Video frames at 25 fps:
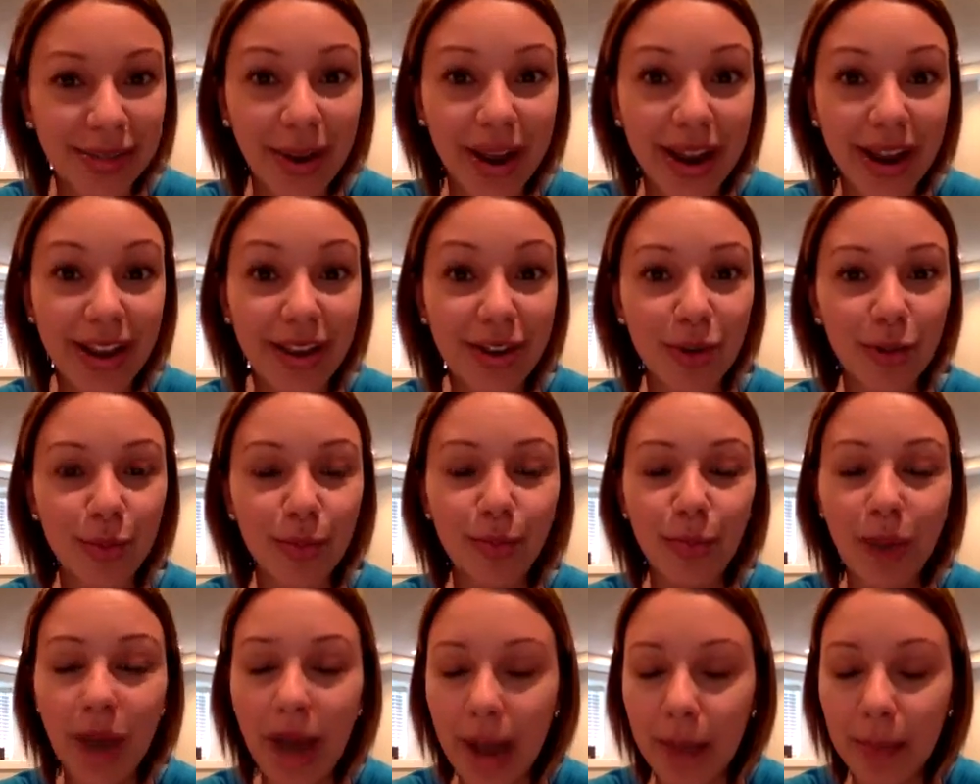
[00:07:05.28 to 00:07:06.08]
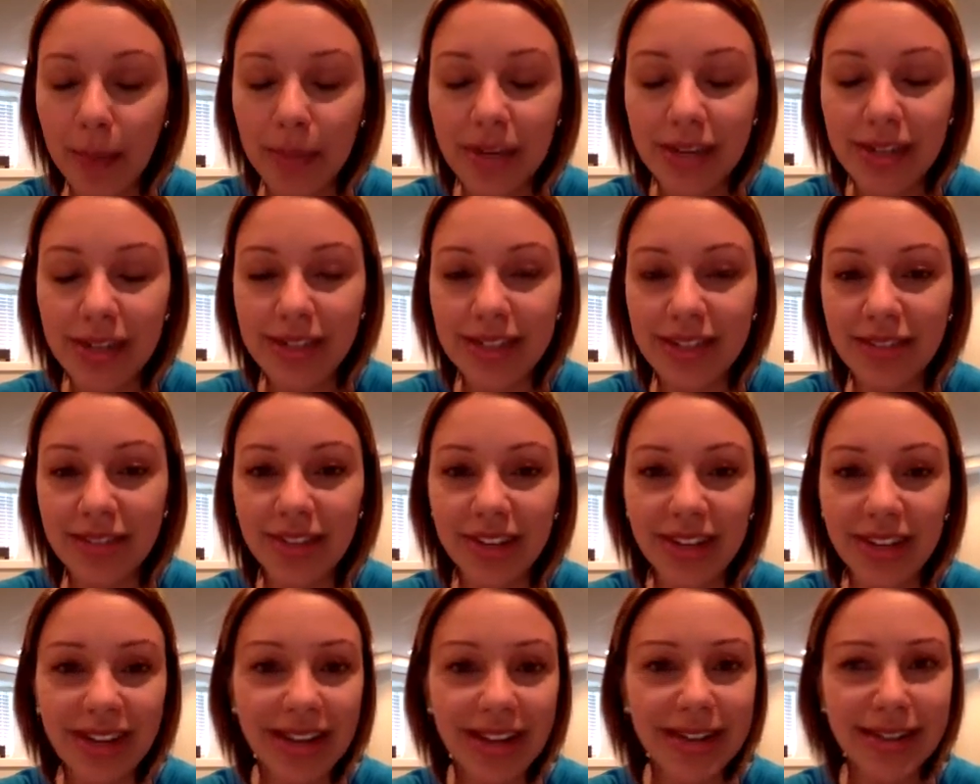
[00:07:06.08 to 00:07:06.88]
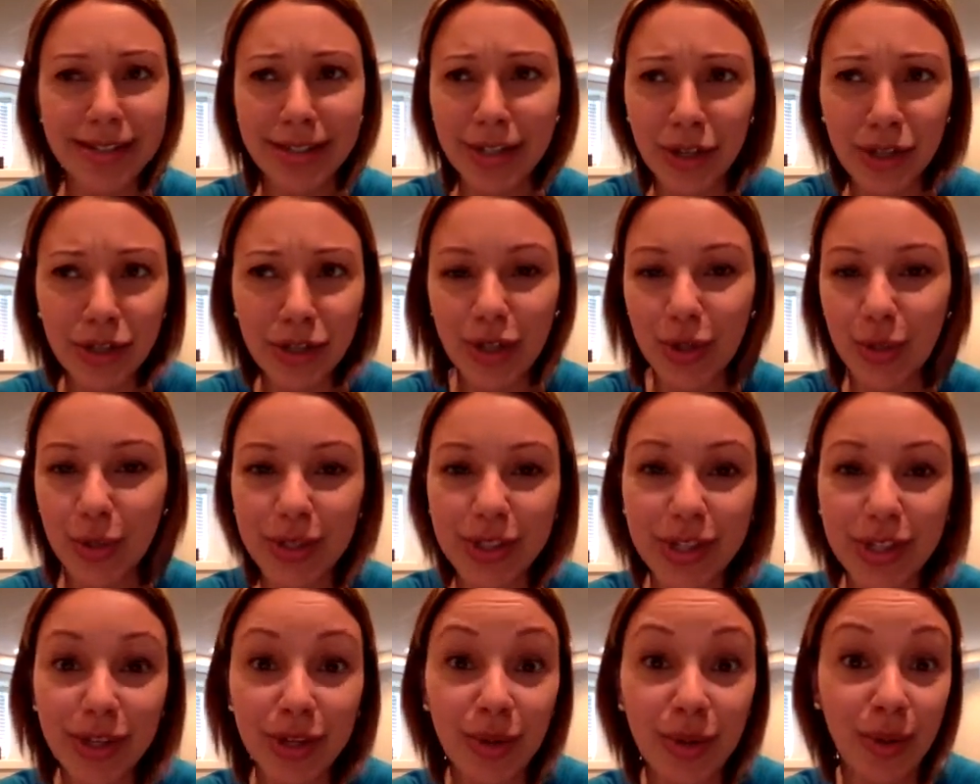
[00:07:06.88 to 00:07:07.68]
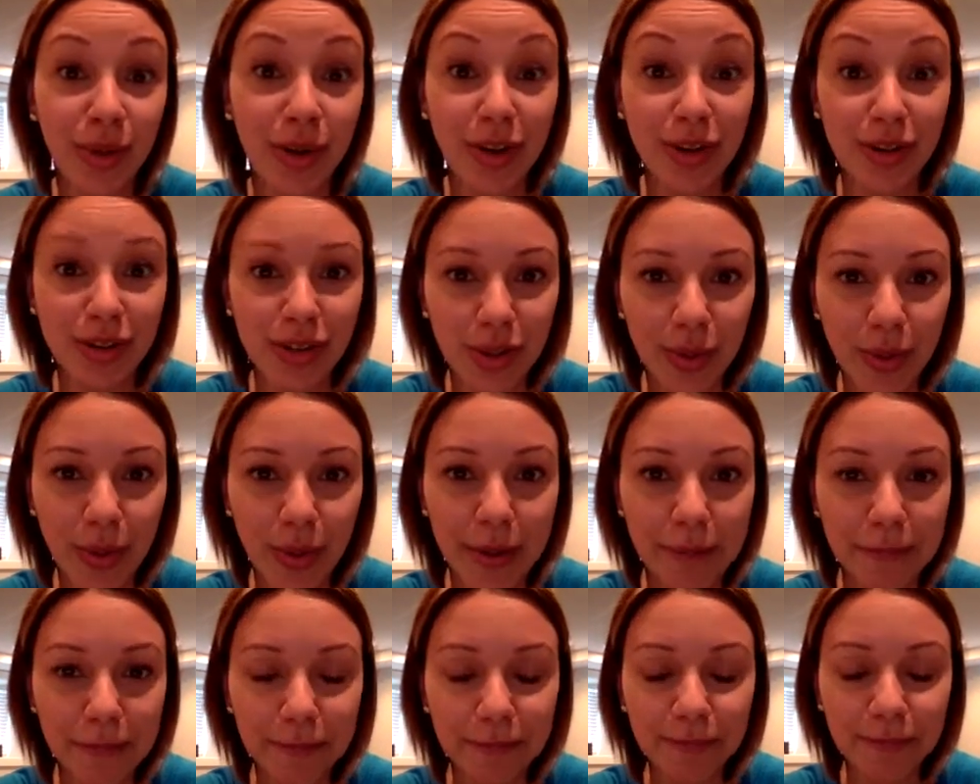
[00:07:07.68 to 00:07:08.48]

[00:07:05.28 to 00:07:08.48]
right? You pop in a DVD, it tells you what to do, and you do it.